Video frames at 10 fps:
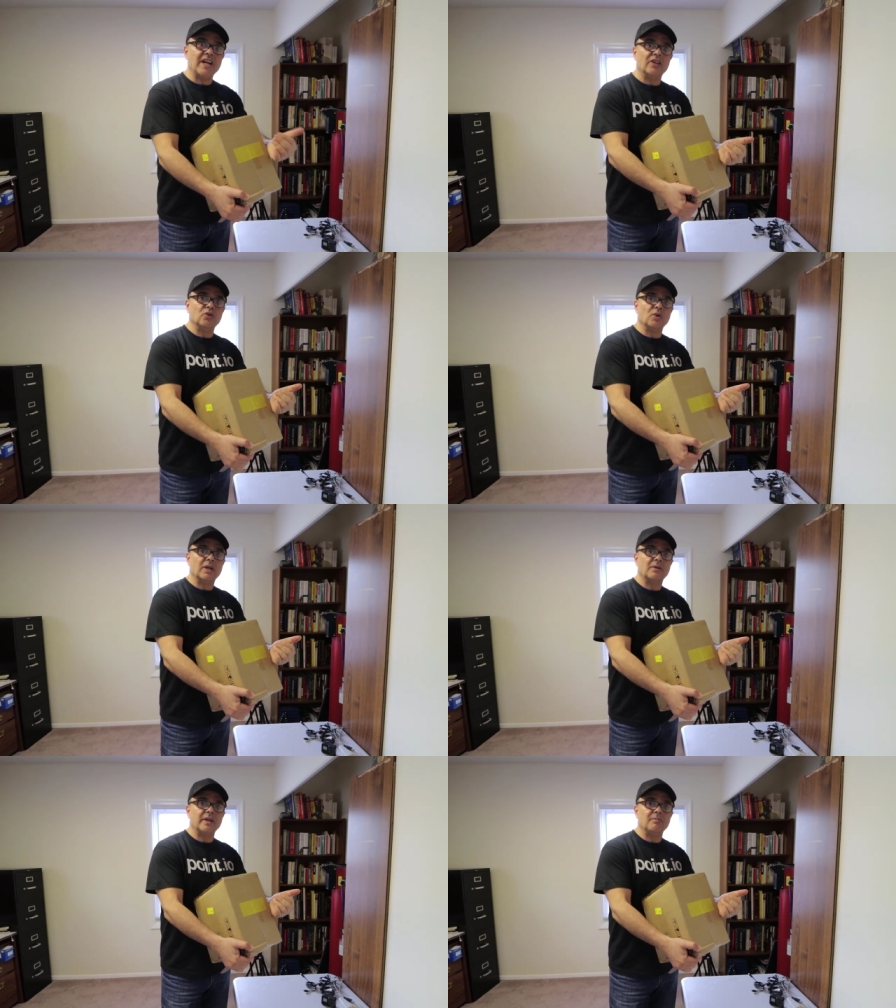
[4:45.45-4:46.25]
I bought
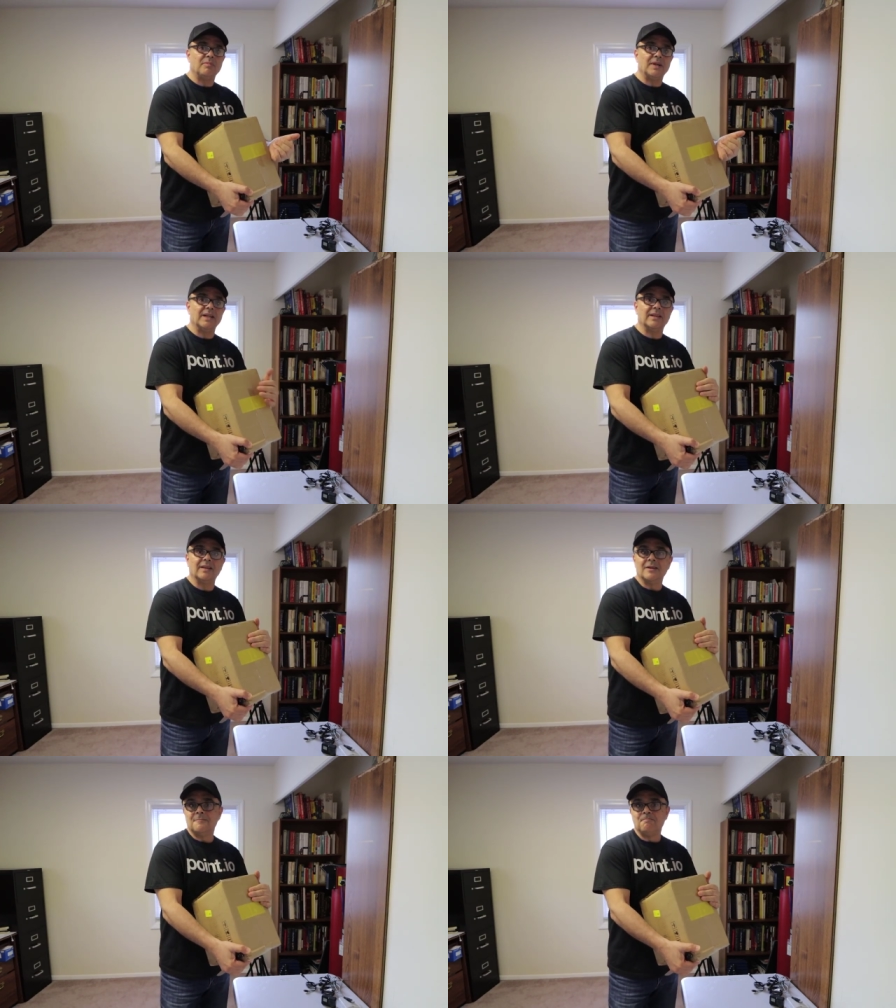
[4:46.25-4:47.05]
this Mavic Air
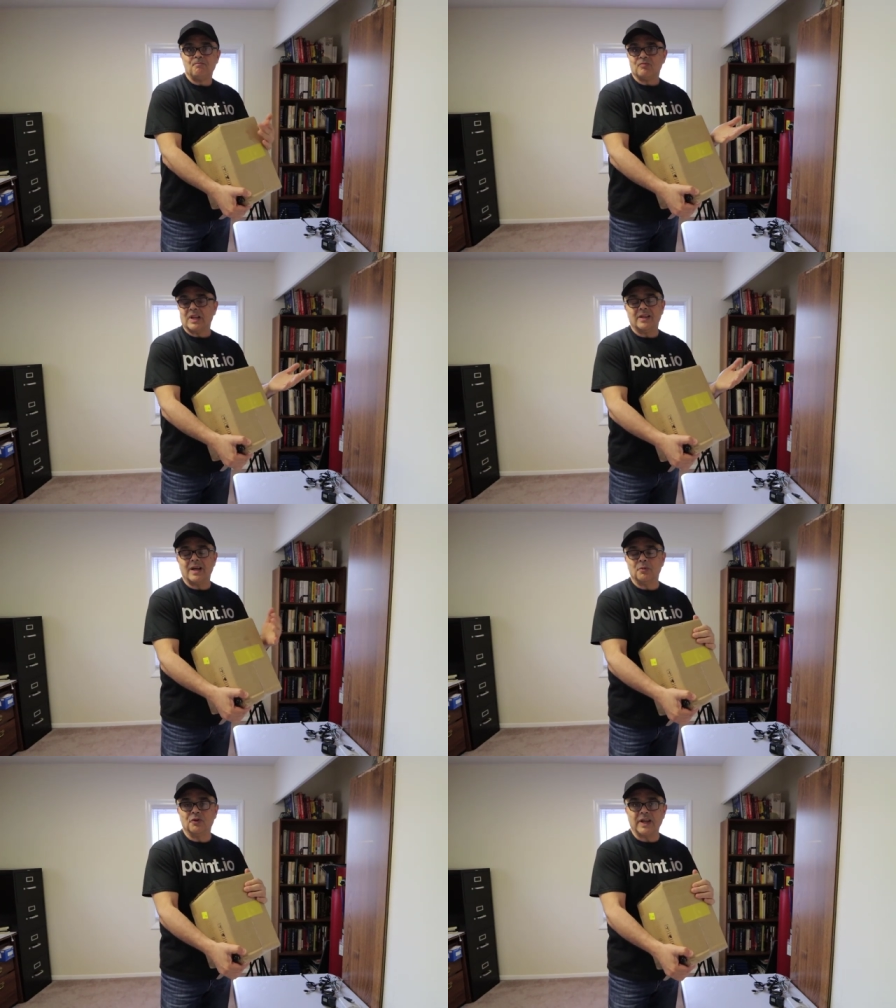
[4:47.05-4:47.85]
back in
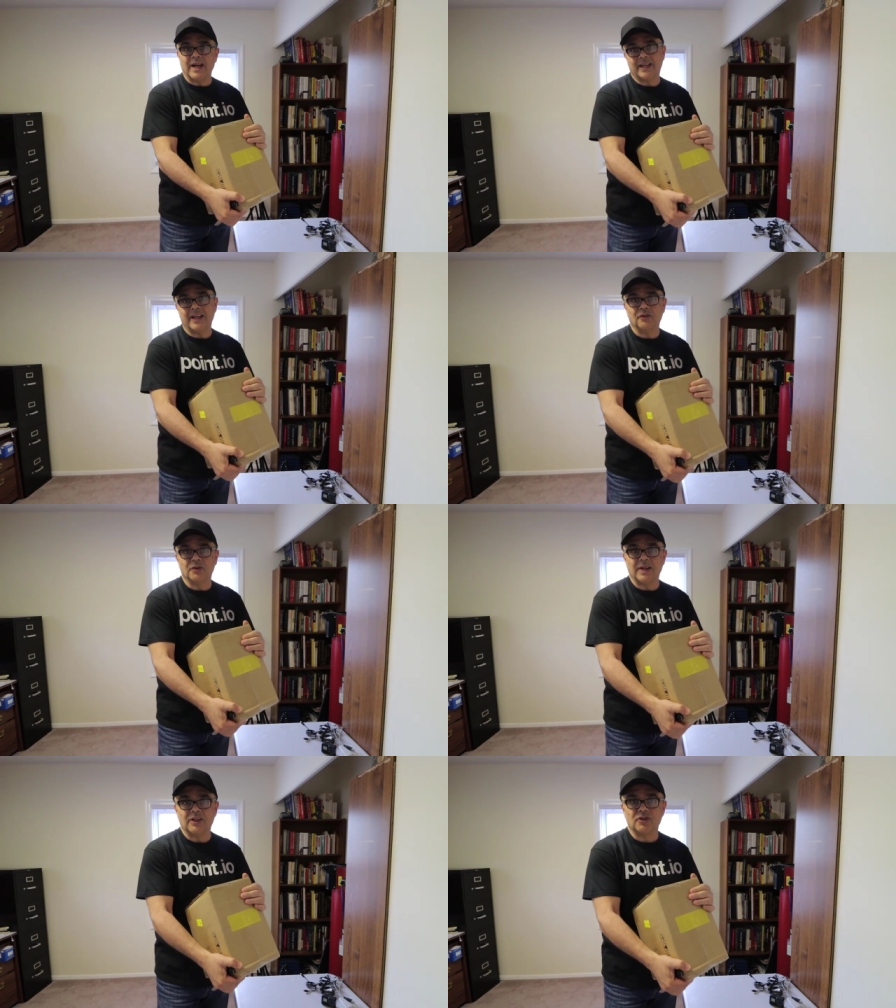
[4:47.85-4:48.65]
December from my trip to
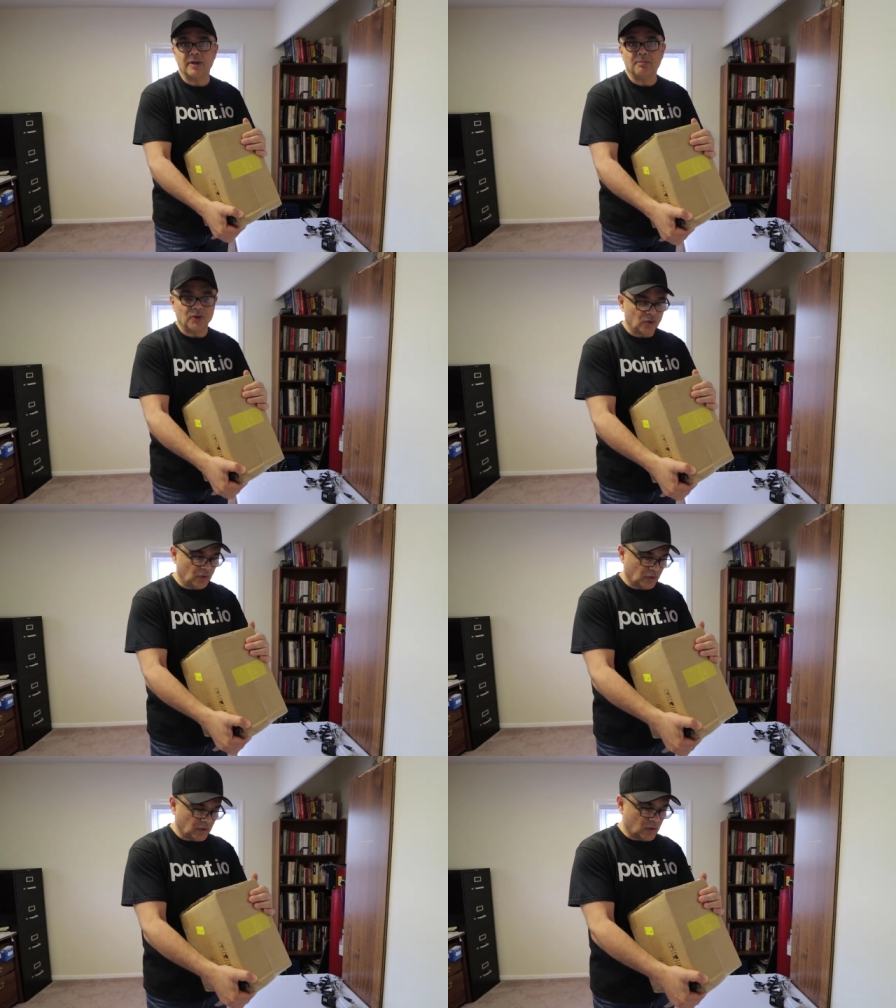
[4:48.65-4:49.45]
Peru, which was
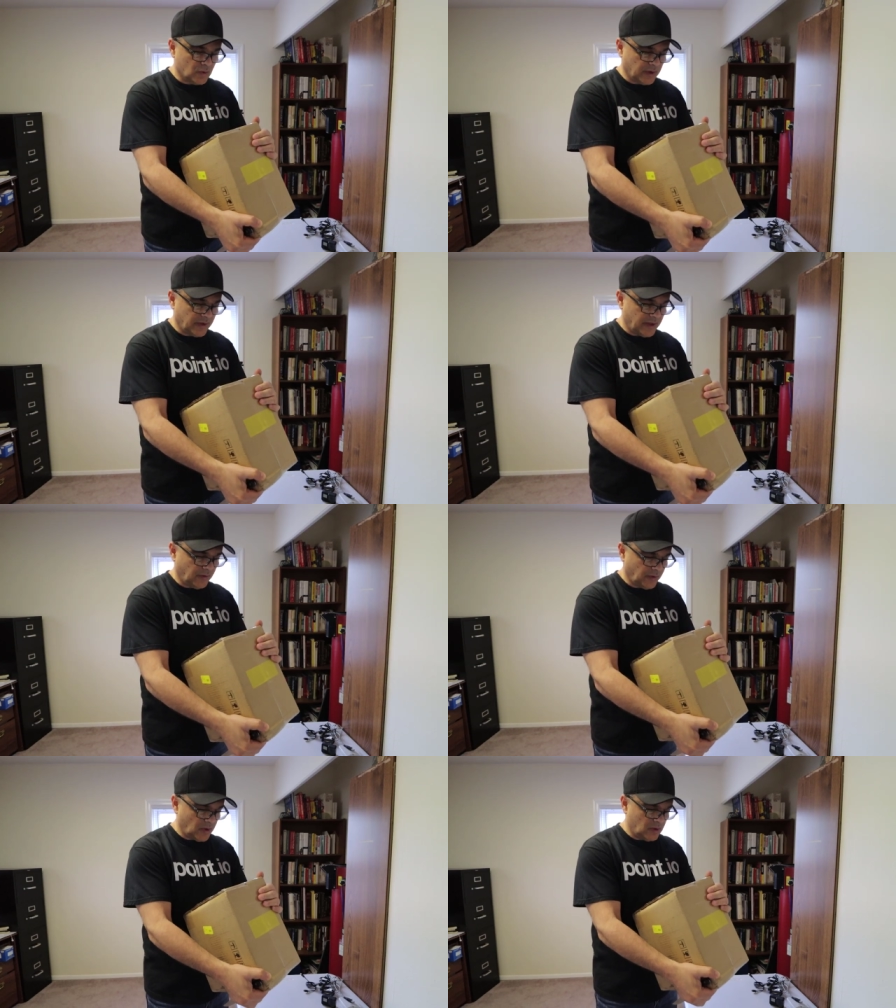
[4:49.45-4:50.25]
canceled.
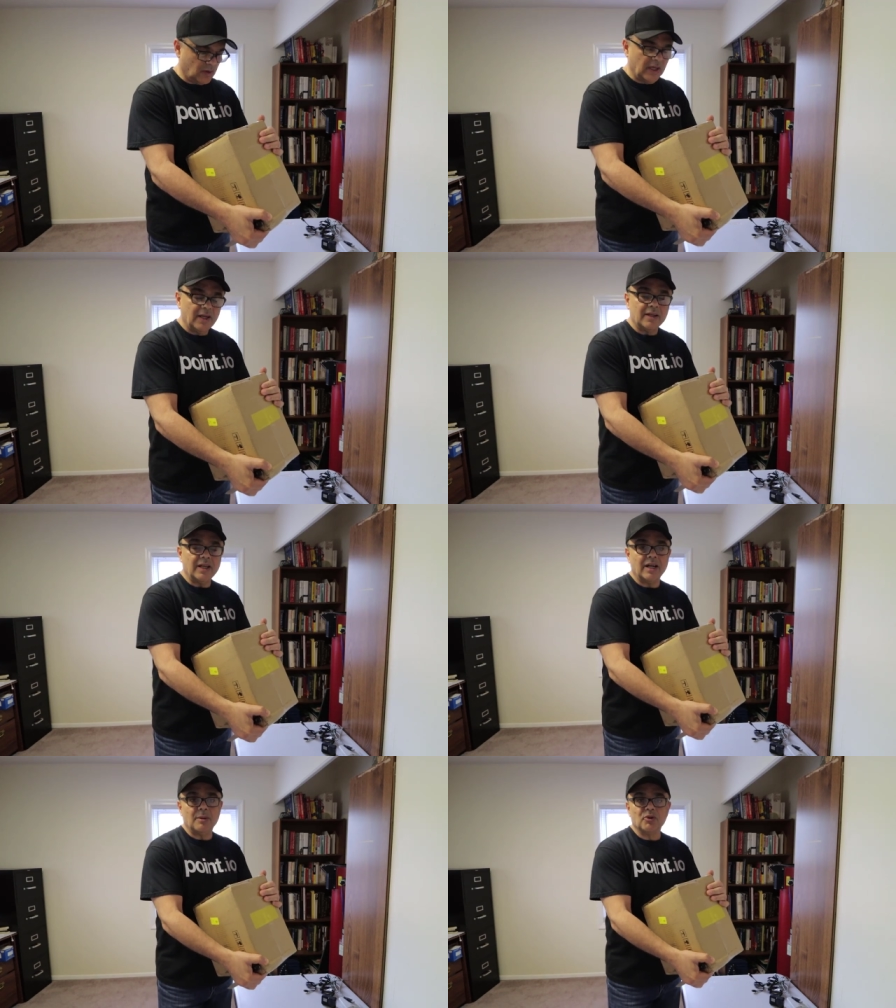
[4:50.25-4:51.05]

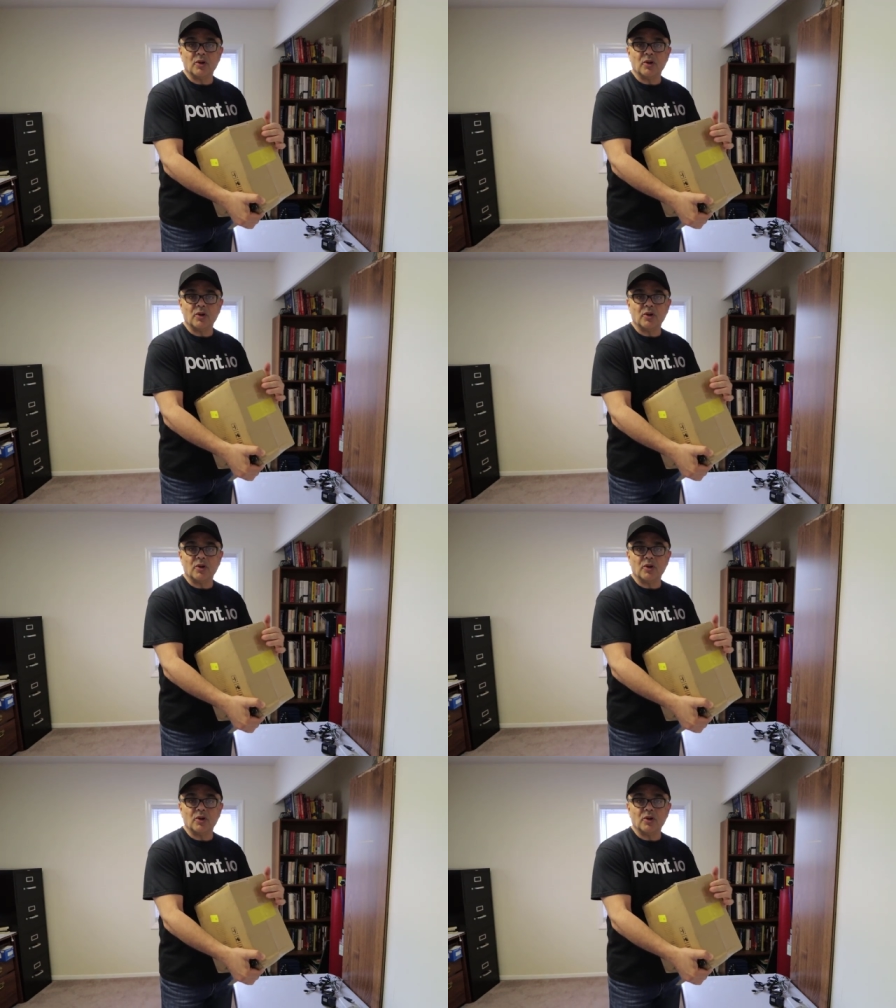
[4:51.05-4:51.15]
And